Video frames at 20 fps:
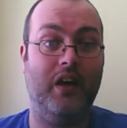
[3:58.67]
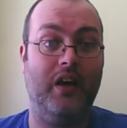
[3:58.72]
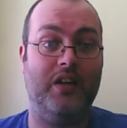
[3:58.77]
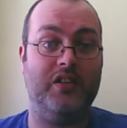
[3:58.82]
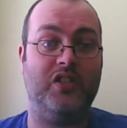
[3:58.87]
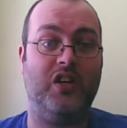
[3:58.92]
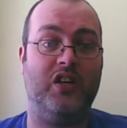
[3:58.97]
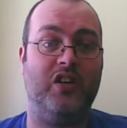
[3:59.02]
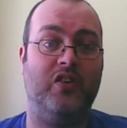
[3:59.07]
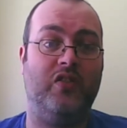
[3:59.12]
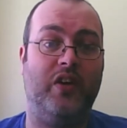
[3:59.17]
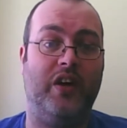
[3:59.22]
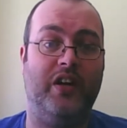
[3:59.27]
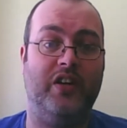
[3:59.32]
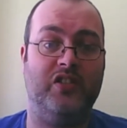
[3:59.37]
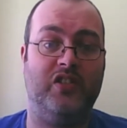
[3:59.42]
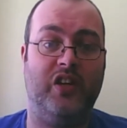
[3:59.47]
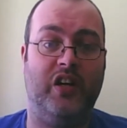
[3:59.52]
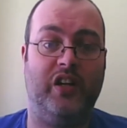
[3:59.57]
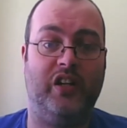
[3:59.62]
I started crying
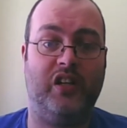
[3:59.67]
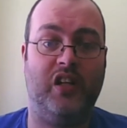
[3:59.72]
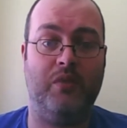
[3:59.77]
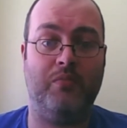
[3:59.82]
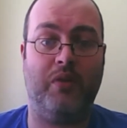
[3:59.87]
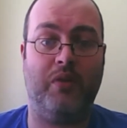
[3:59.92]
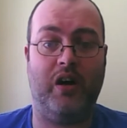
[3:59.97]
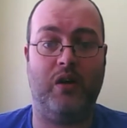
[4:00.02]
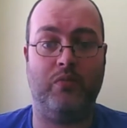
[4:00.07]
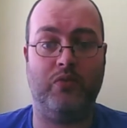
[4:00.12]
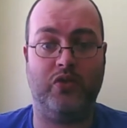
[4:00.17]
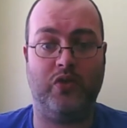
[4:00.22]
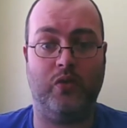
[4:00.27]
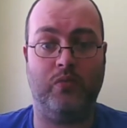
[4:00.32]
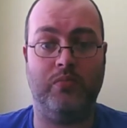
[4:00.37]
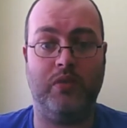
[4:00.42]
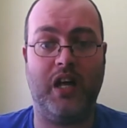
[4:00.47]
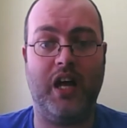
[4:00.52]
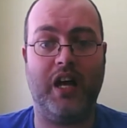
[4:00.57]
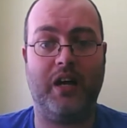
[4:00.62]
hysterically, arm was all
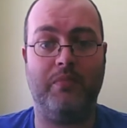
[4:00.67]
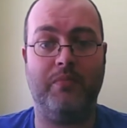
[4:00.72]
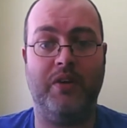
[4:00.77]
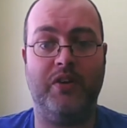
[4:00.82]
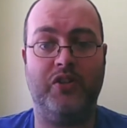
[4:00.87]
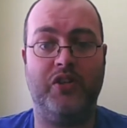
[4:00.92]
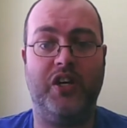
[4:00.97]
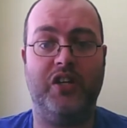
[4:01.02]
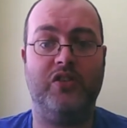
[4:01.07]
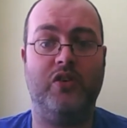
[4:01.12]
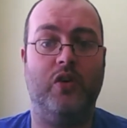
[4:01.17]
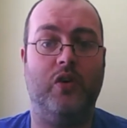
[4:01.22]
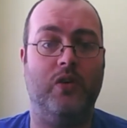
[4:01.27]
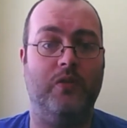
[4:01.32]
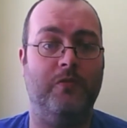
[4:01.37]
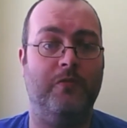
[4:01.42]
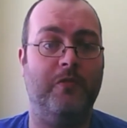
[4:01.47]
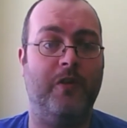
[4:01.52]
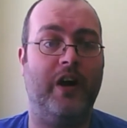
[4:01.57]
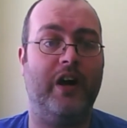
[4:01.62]
black, my dress caught
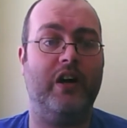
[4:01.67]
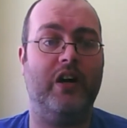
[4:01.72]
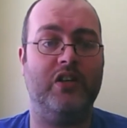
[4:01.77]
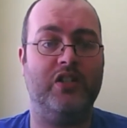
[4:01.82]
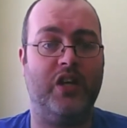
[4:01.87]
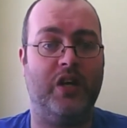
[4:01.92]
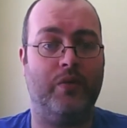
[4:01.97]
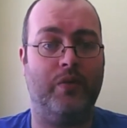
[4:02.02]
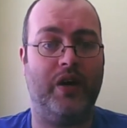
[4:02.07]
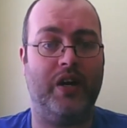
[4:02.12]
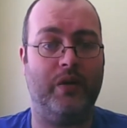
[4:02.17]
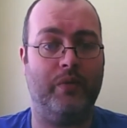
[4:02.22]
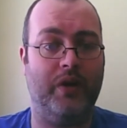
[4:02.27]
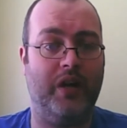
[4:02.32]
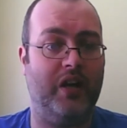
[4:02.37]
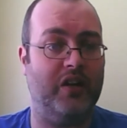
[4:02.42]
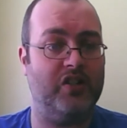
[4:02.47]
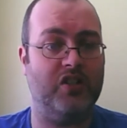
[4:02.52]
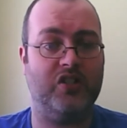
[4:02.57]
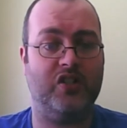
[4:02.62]
on fire as I ran
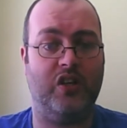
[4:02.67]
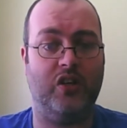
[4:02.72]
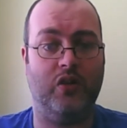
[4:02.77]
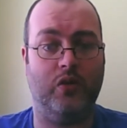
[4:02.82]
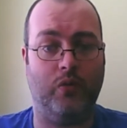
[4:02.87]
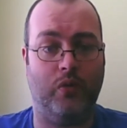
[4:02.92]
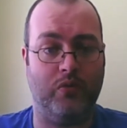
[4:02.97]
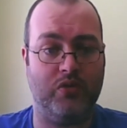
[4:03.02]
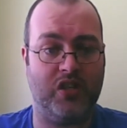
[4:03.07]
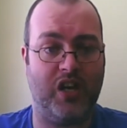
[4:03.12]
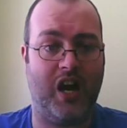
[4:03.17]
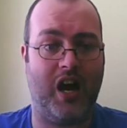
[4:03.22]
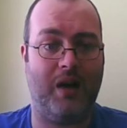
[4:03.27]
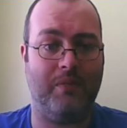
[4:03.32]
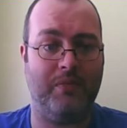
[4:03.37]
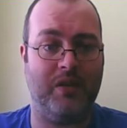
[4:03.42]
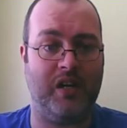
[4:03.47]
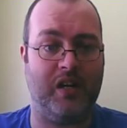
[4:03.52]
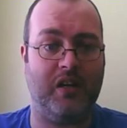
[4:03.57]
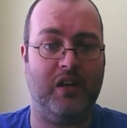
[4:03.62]
away, I just didn't know what was
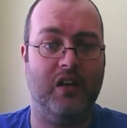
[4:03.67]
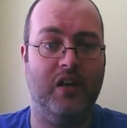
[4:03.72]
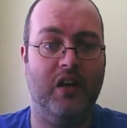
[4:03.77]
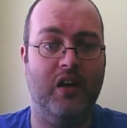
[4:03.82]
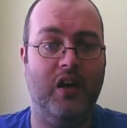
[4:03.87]
happening.